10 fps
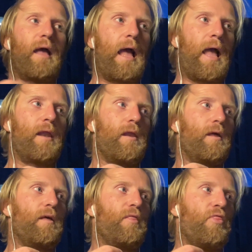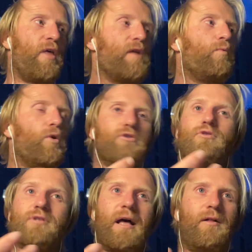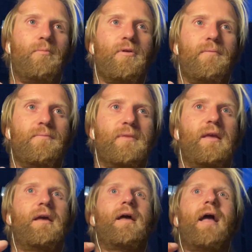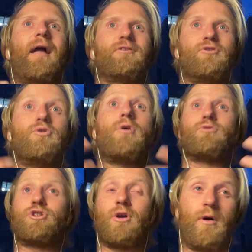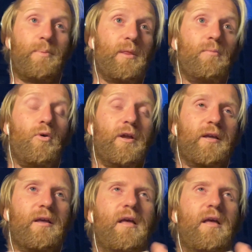and they want you to help them, and you don't show up in the morning,